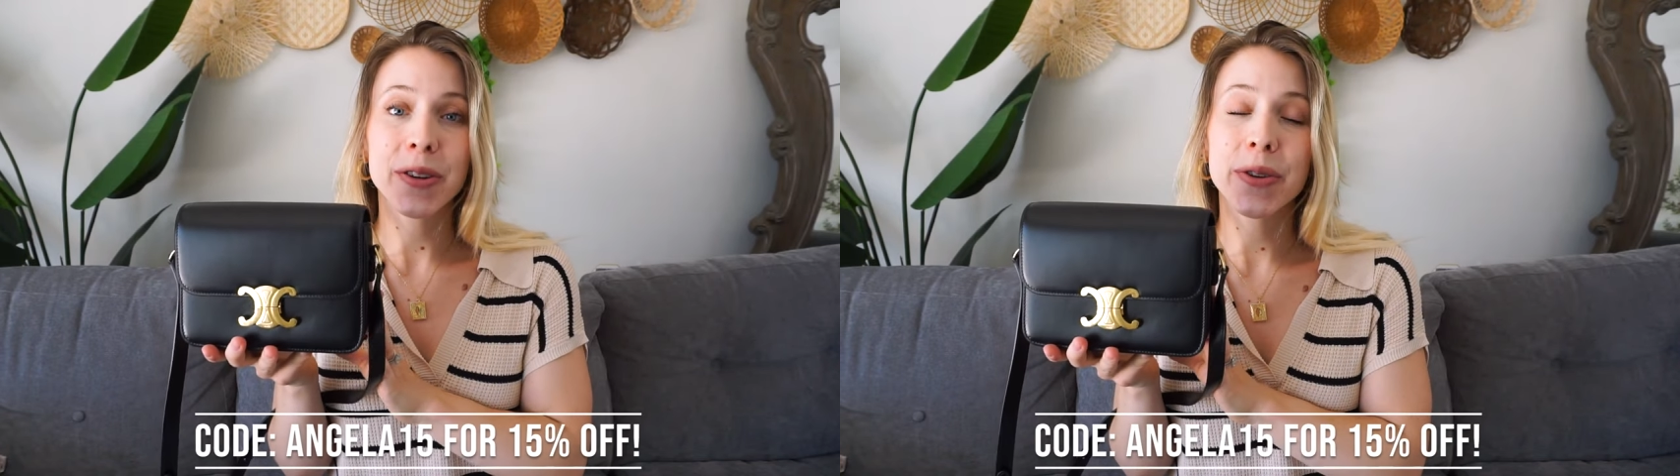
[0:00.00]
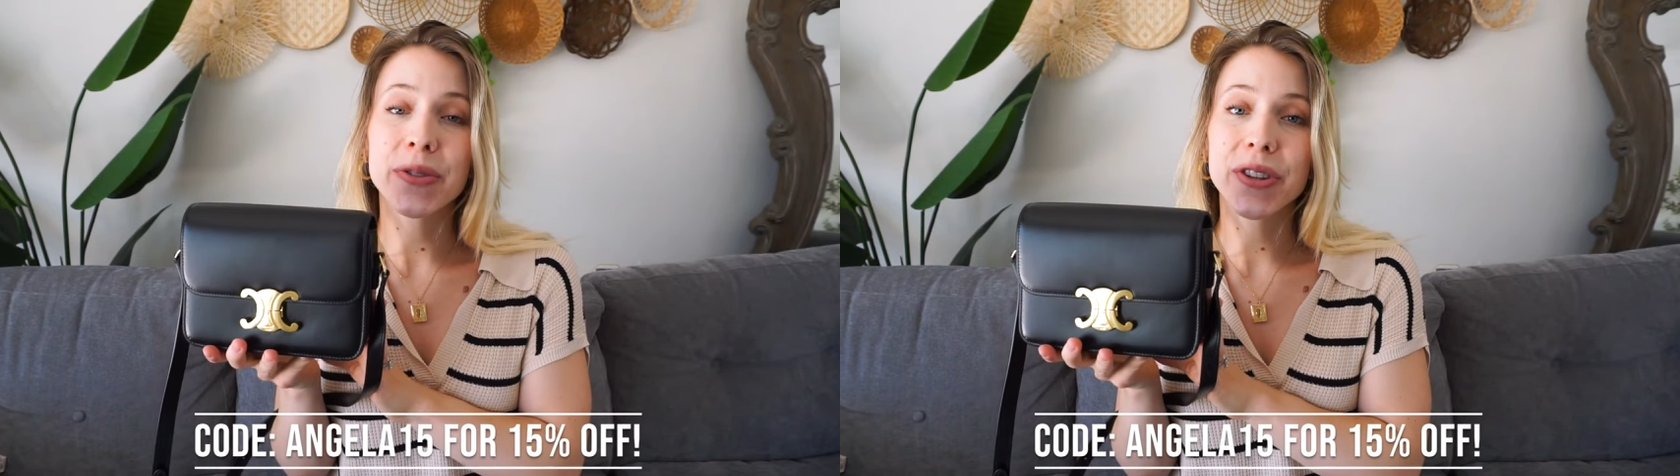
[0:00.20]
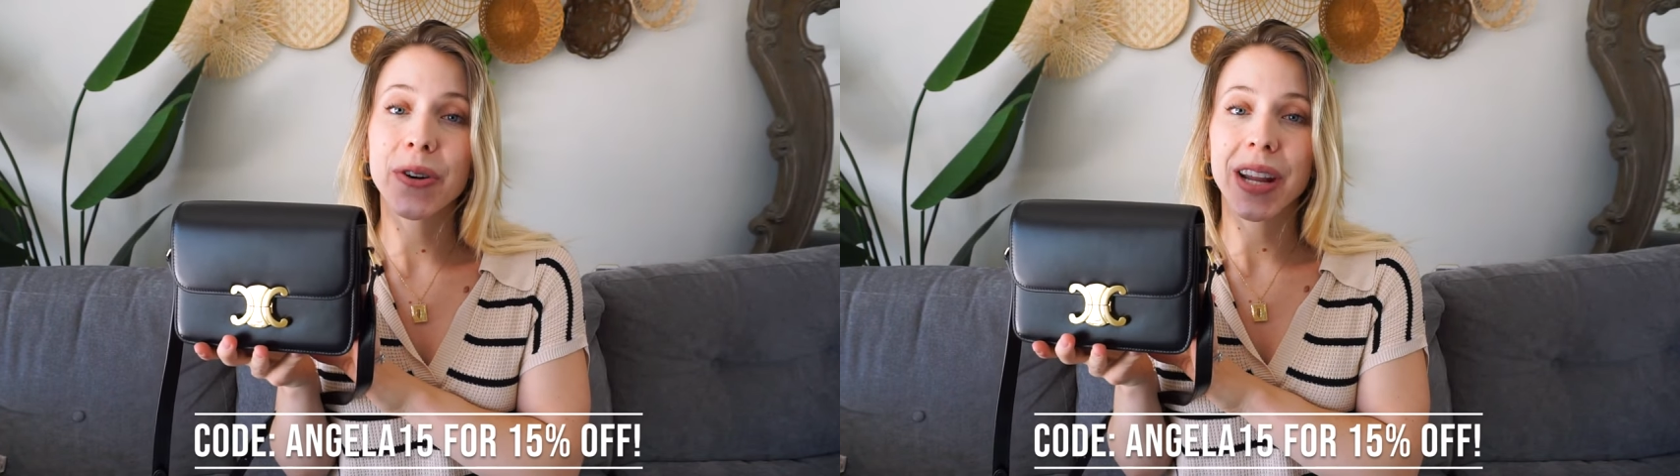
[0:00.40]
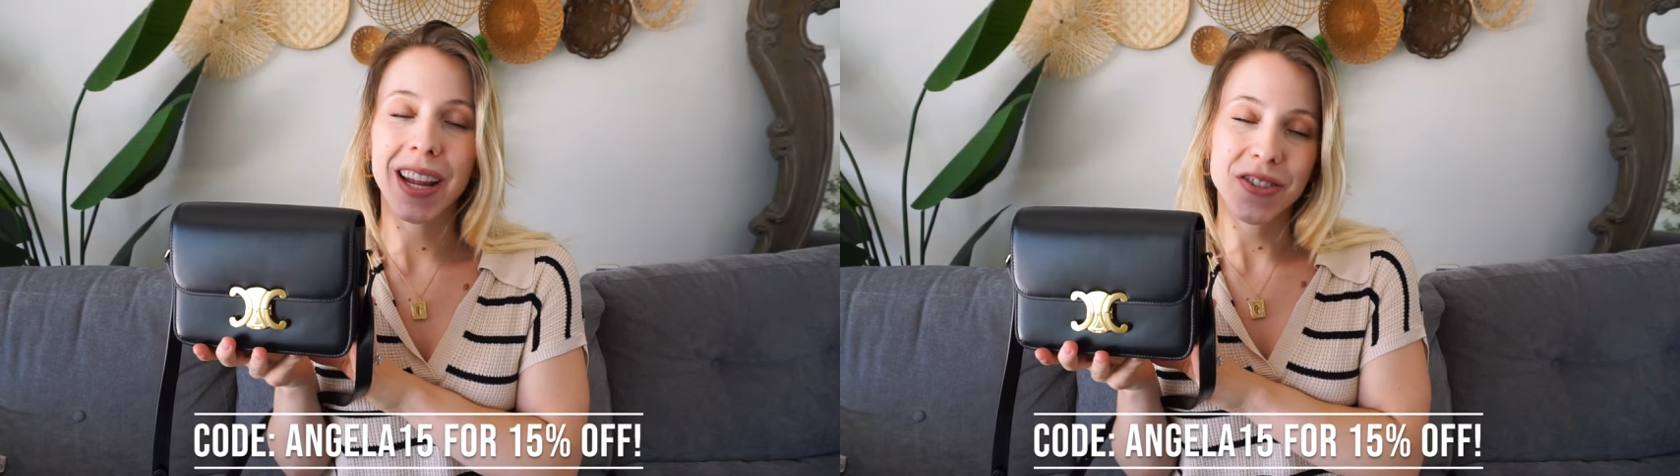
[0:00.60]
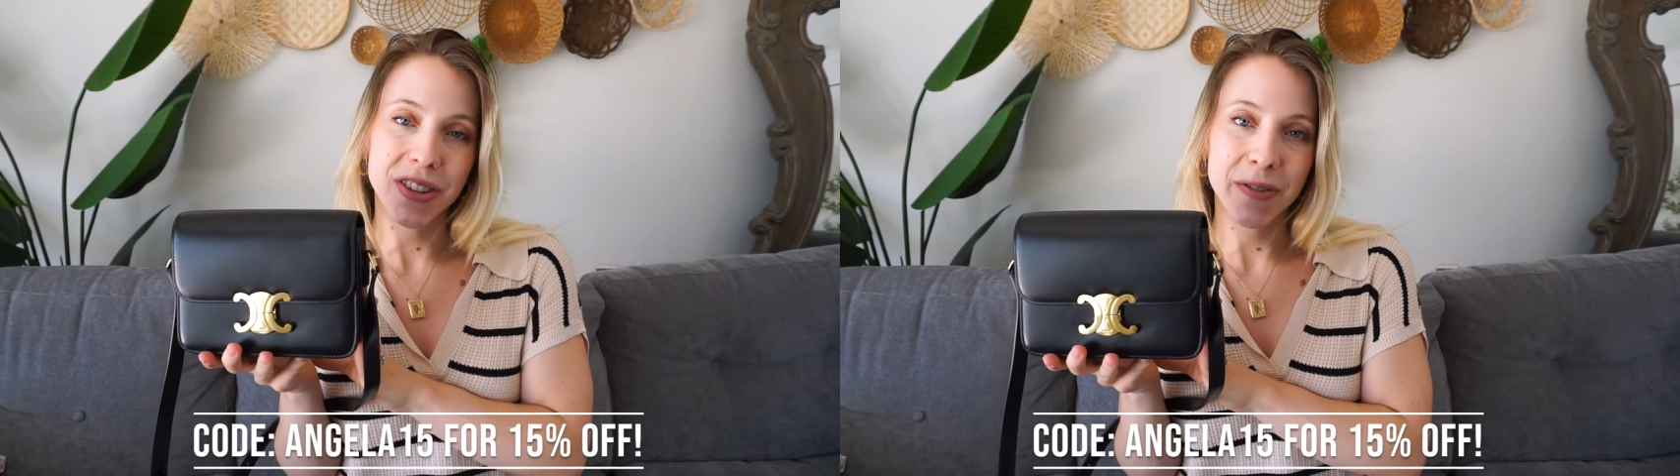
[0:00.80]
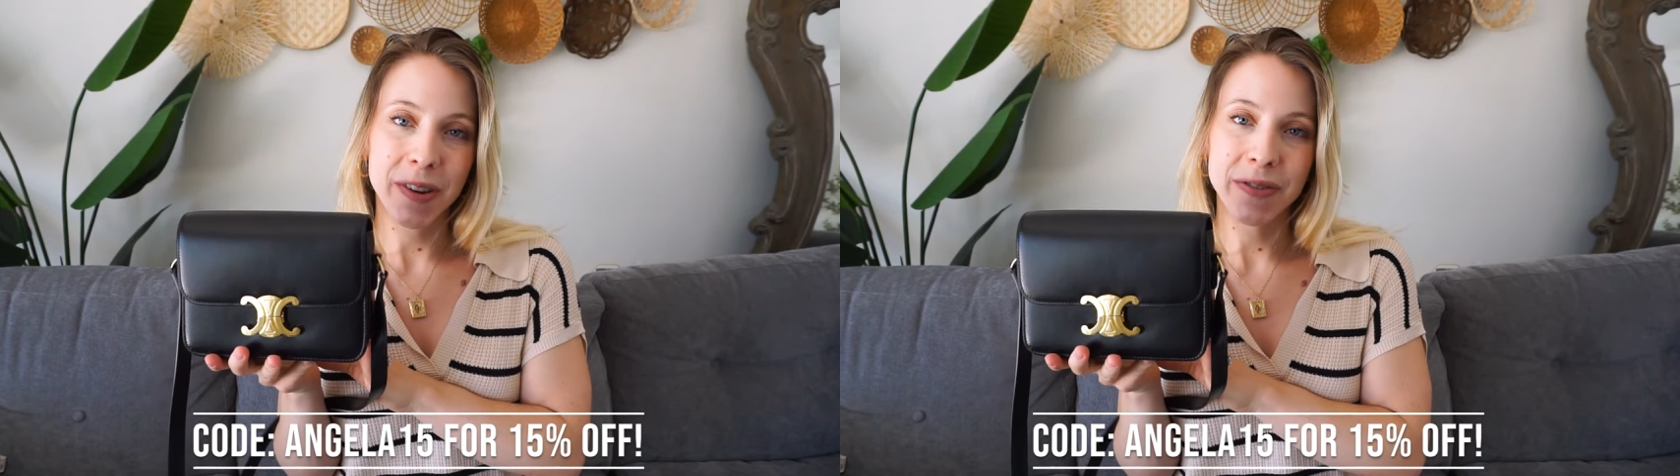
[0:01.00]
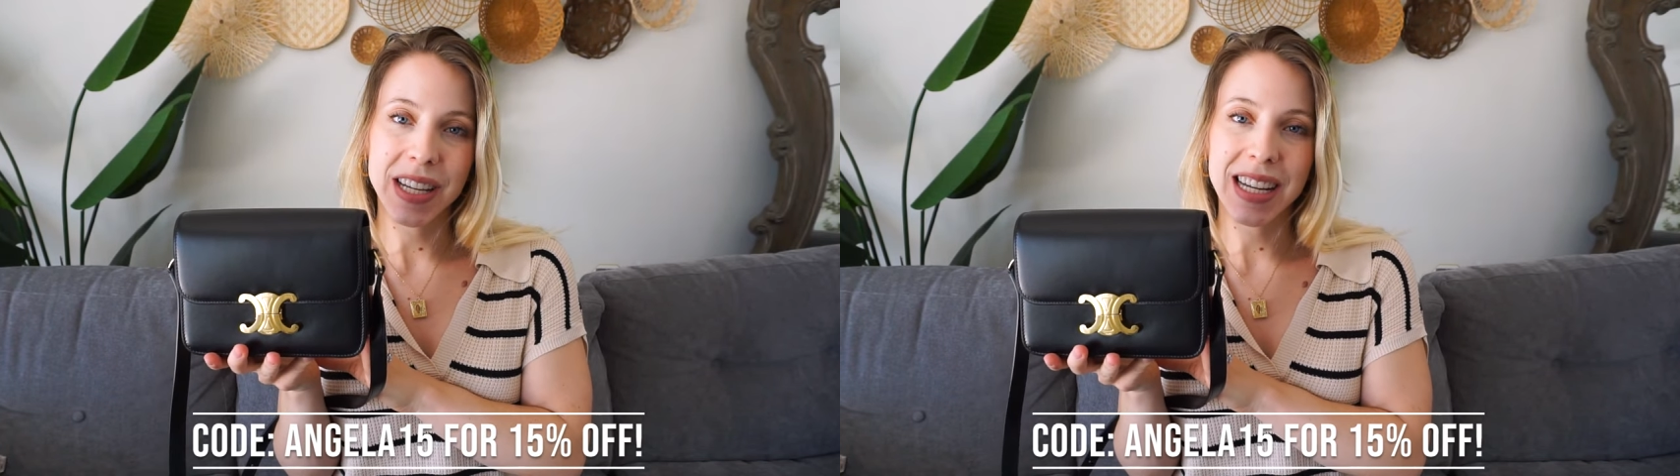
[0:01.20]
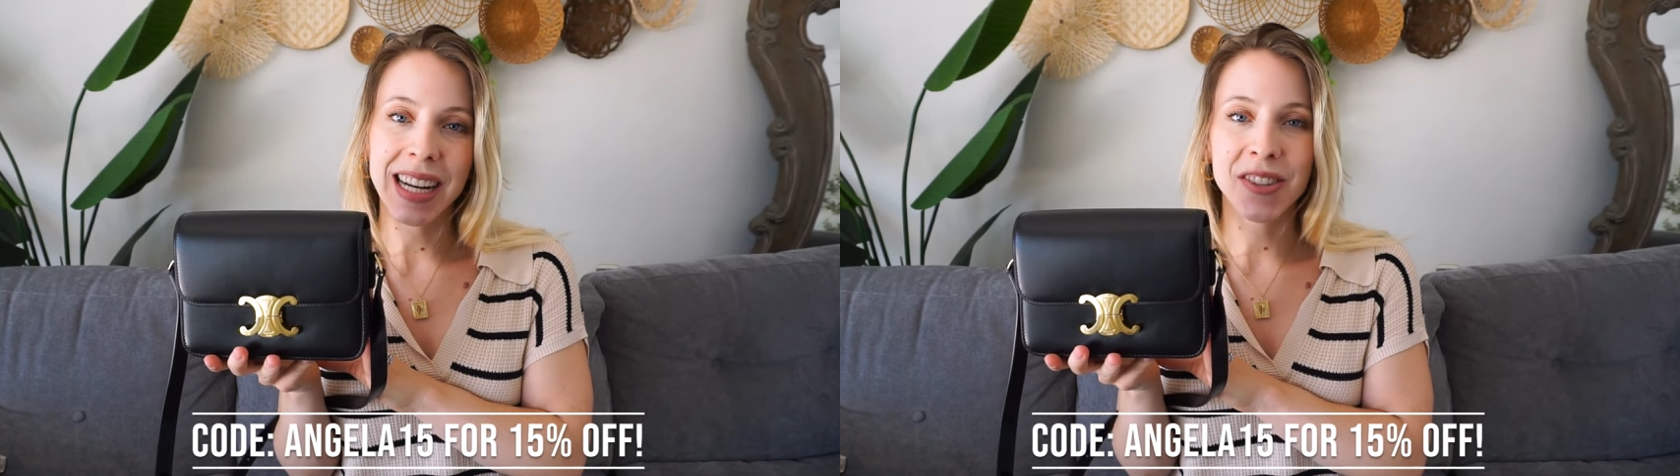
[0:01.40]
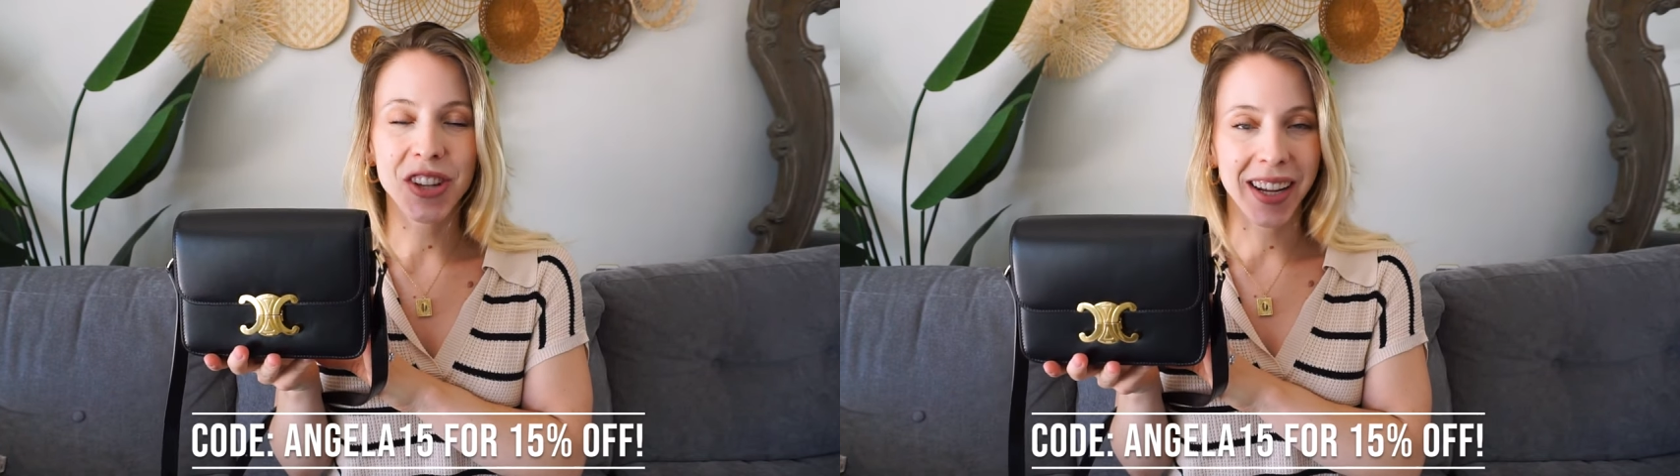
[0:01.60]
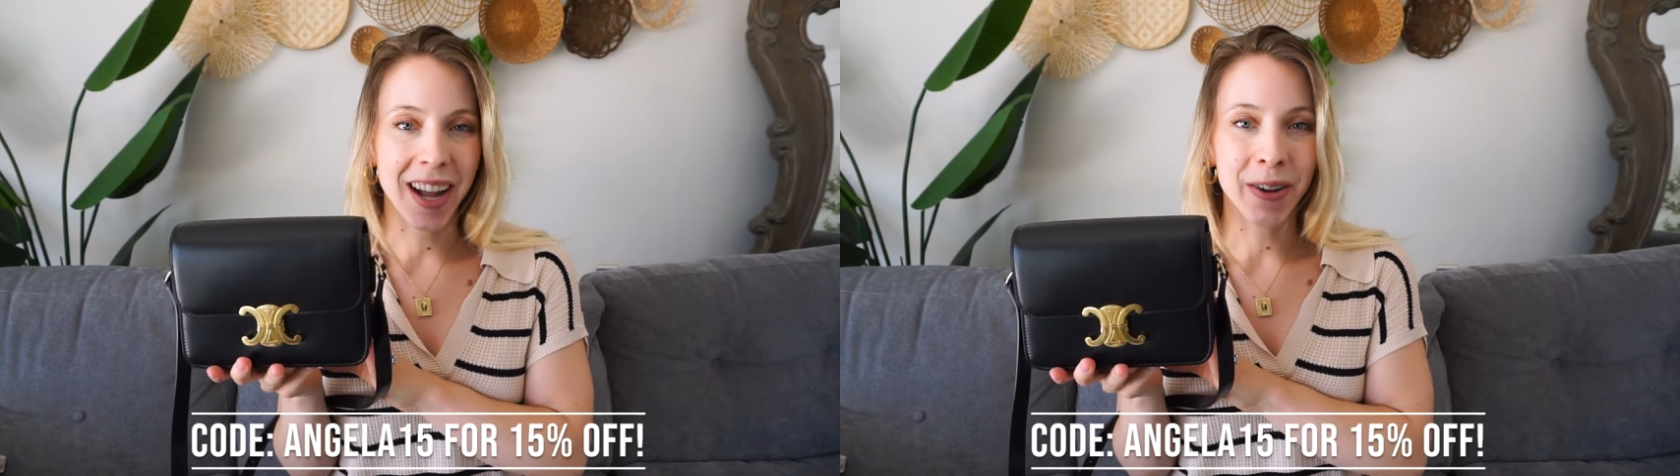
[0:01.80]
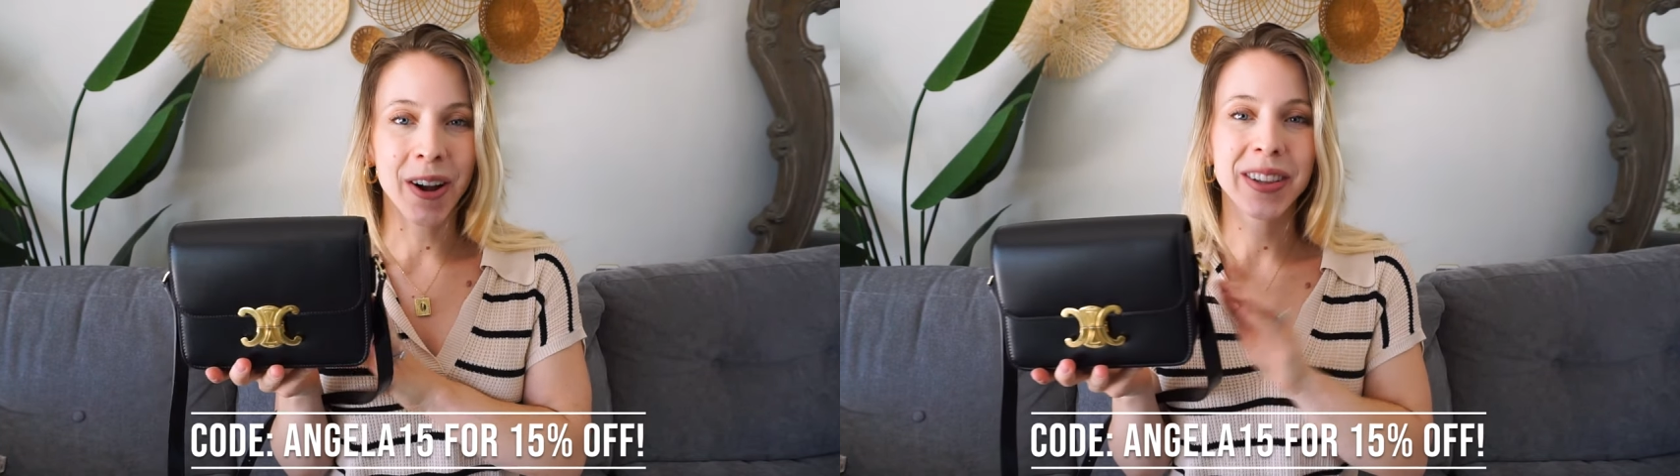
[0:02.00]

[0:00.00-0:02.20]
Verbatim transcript: so use code ANGELA15 at checkout.